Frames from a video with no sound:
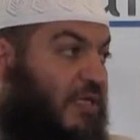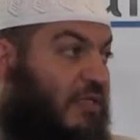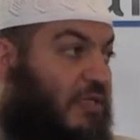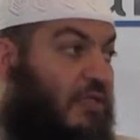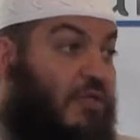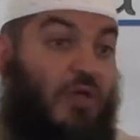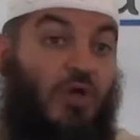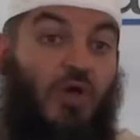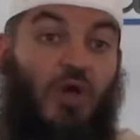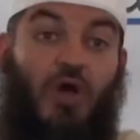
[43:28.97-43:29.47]
And
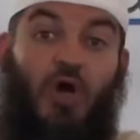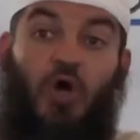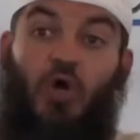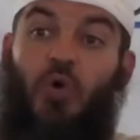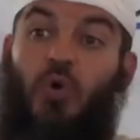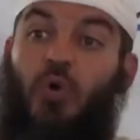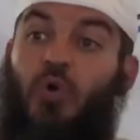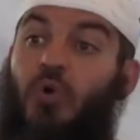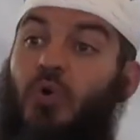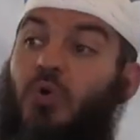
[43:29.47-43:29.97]

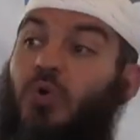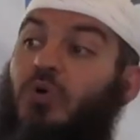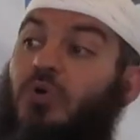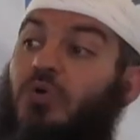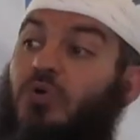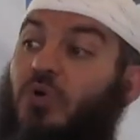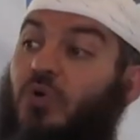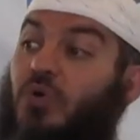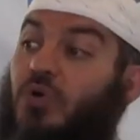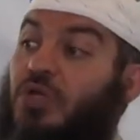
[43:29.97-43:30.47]

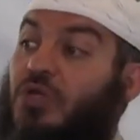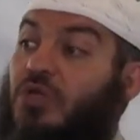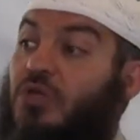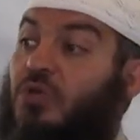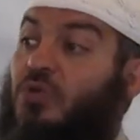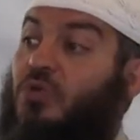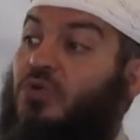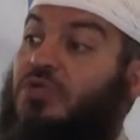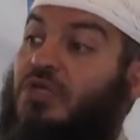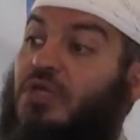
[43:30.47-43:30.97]

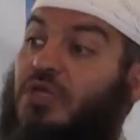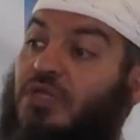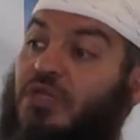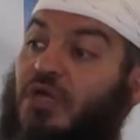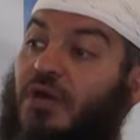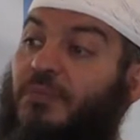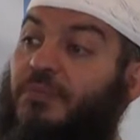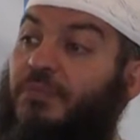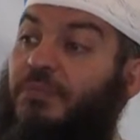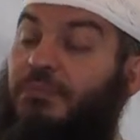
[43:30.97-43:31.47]
including
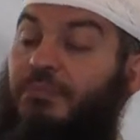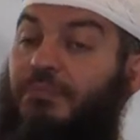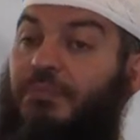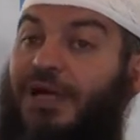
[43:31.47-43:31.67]
the